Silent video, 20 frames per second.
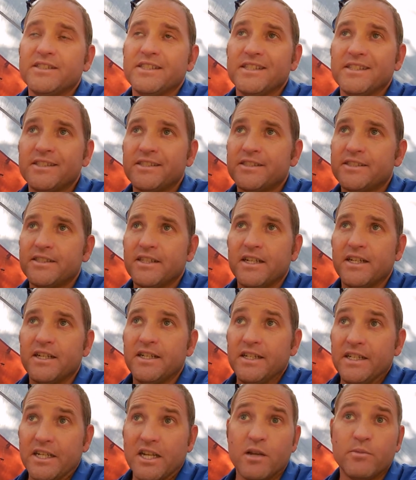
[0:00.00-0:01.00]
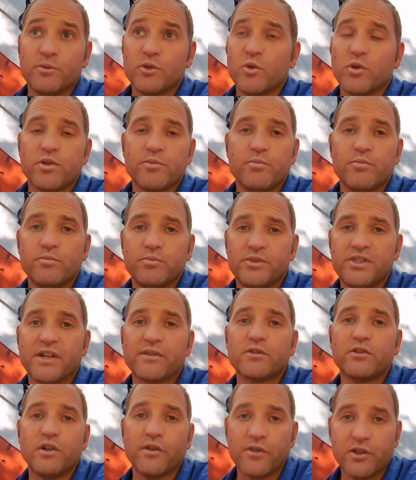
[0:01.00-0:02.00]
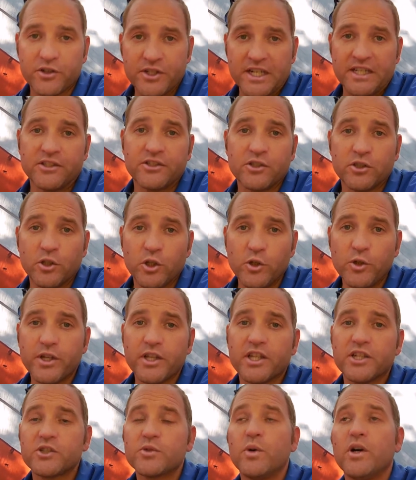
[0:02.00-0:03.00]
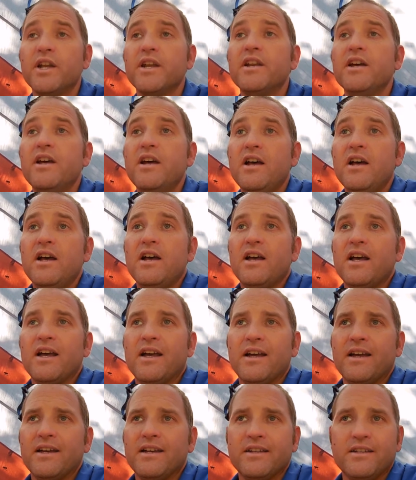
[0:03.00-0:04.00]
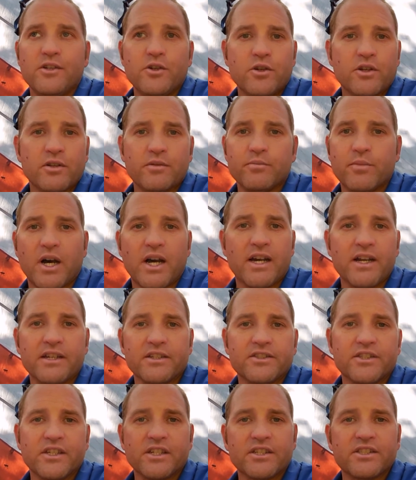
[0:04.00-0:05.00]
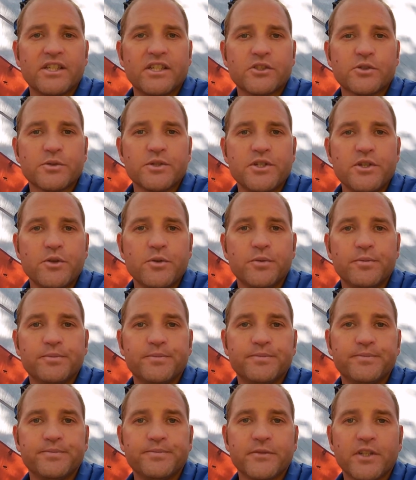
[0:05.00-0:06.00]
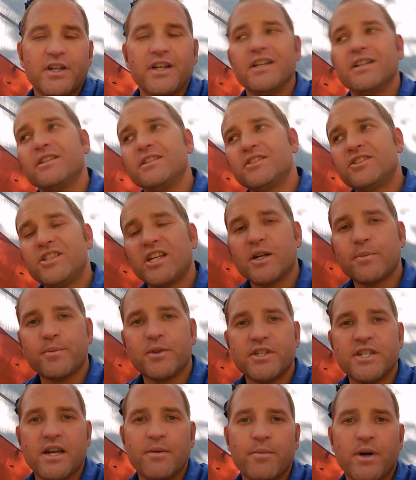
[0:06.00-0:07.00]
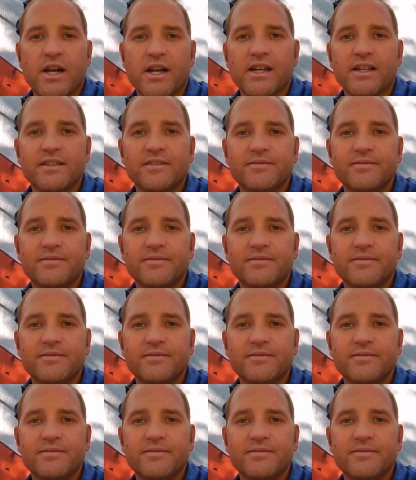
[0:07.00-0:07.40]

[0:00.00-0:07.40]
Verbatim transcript: It's uh, It comes with several of their tents, including this one, and you can buy it as an accessory too. All right, let's set up the tent body.